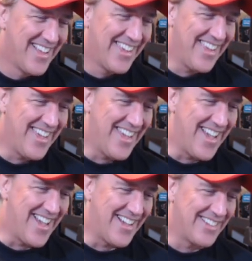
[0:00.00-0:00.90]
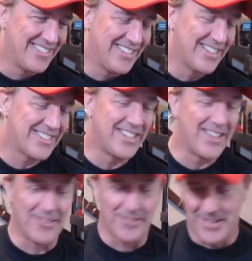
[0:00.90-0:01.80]
Yeah, there's
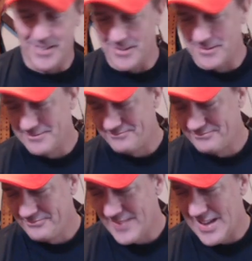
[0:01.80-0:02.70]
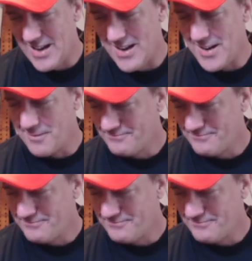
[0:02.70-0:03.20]
another one here. All right.